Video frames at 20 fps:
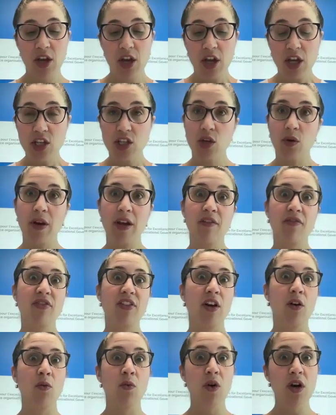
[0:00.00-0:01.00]
So if
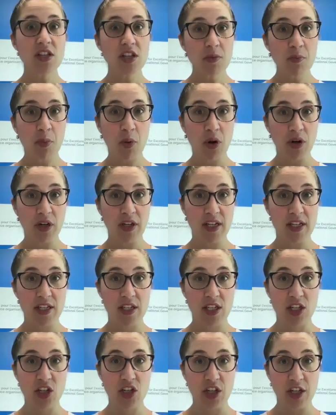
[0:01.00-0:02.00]
there was a board
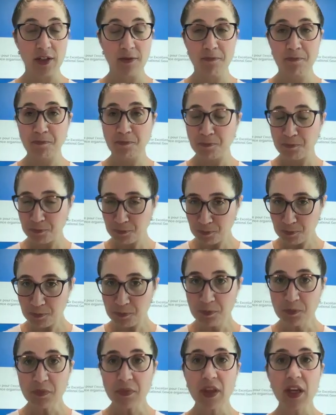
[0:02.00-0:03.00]
decision
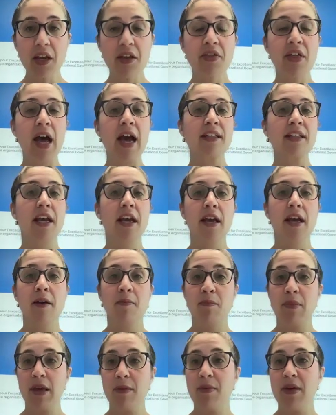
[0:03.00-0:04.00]
that
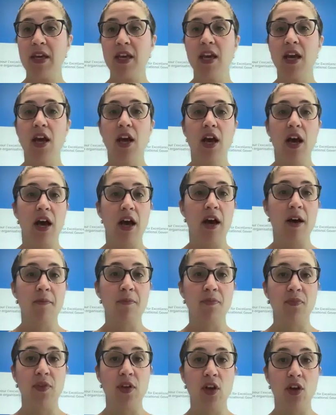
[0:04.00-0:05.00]
maybe
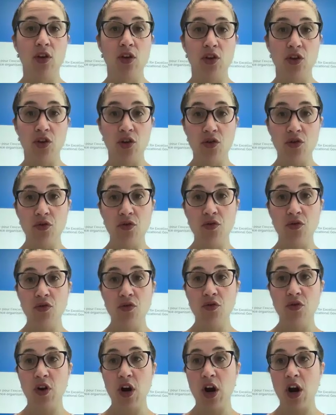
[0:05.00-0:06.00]

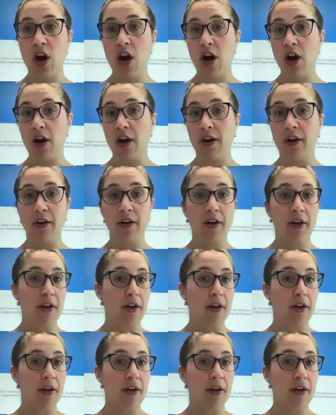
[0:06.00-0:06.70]
you are